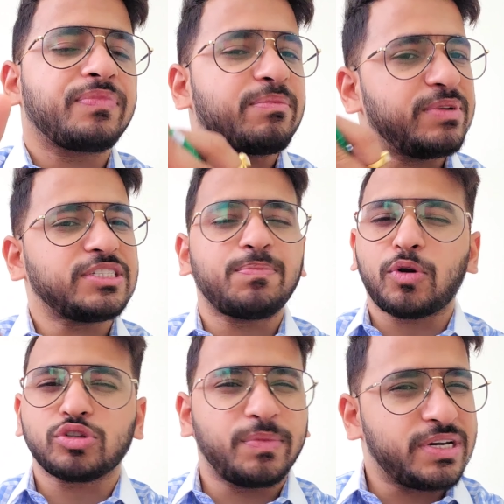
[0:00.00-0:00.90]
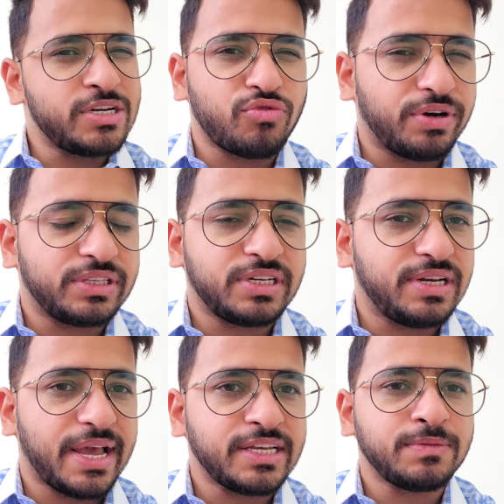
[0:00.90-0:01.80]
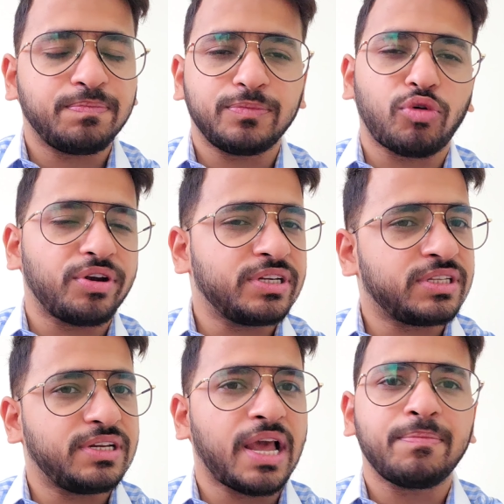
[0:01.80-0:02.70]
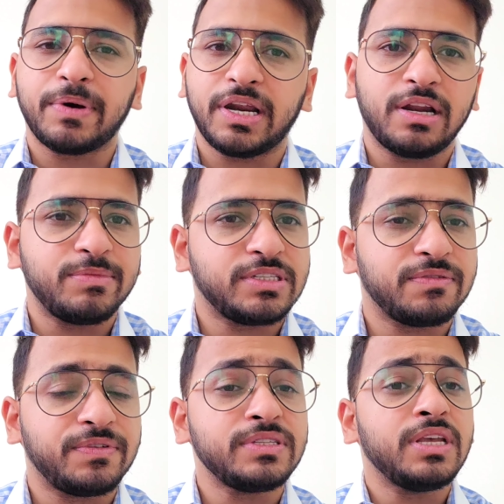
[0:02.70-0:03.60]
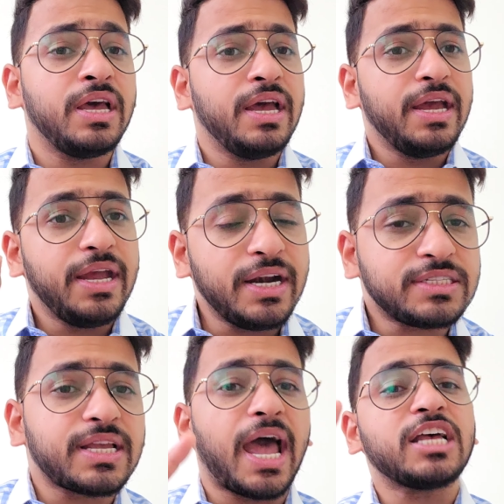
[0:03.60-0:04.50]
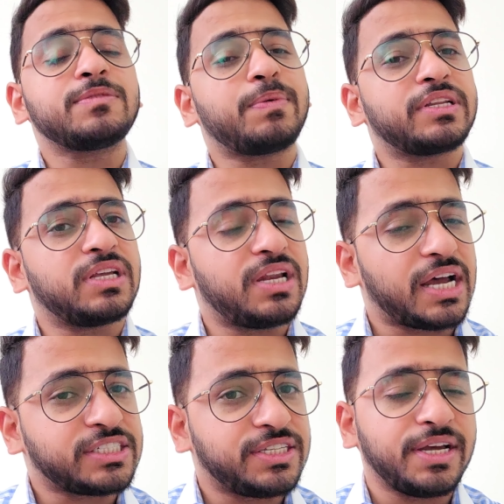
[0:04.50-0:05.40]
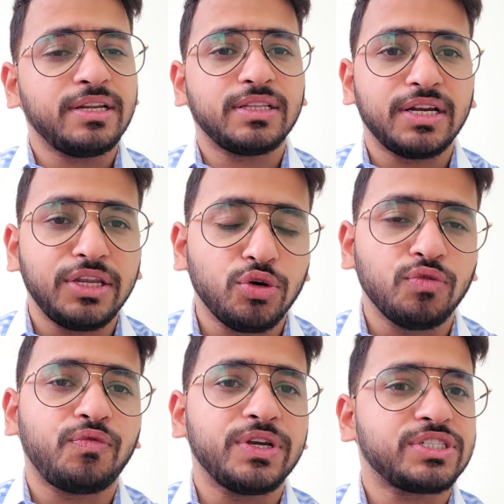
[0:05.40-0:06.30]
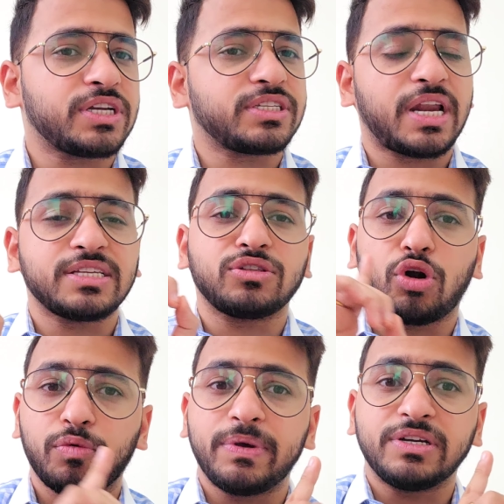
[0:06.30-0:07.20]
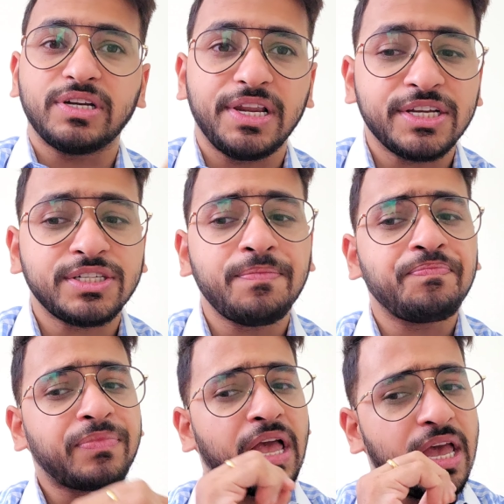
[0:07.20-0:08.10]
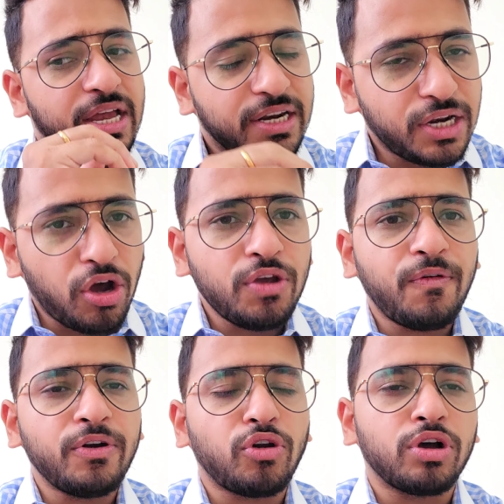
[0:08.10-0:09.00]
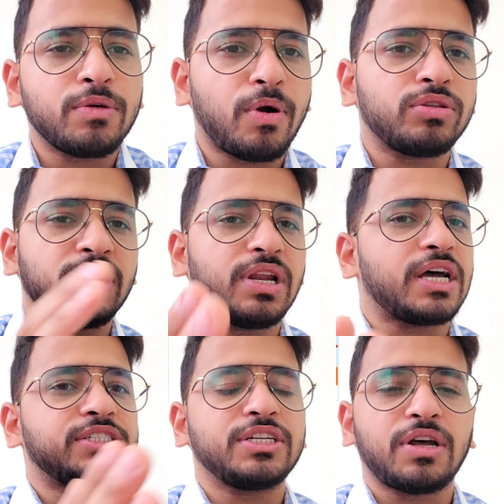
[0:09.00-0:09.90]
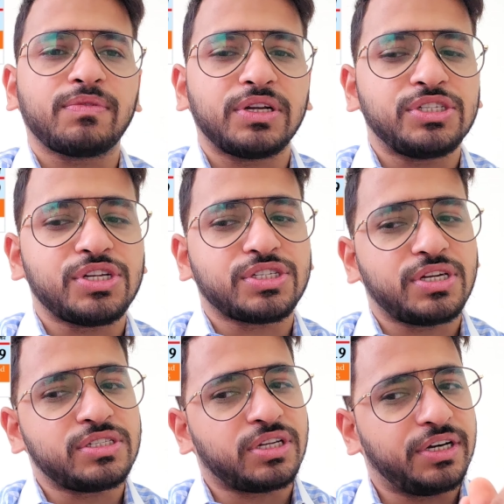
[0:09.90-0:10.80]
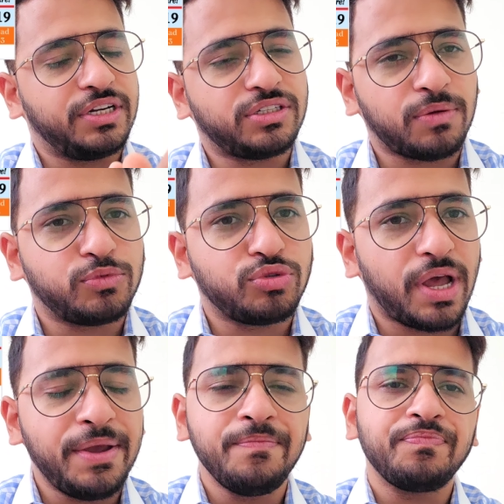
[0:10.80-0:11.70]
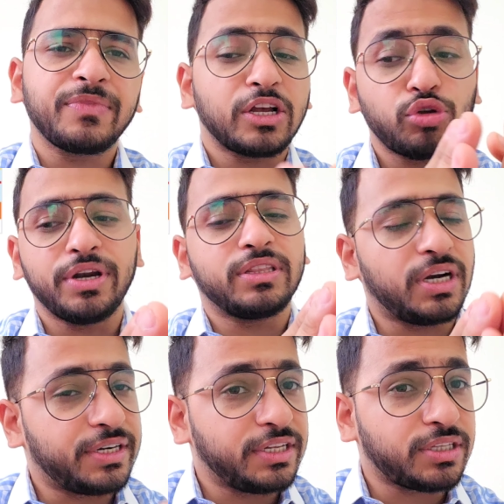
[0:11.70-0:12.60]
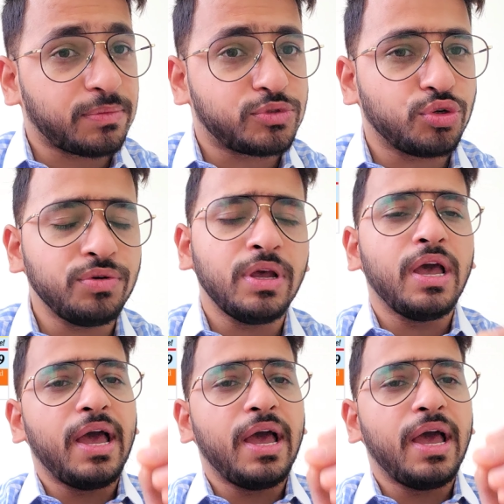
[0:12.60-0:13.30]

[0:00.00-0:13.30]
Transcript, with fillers: means approximately 23 lakh is 23 lakh per annum is the fees. It's as per the last year. The new fee structure has not been released. Now if I talk about the last date of registration is 13th of July, sorry 13th of June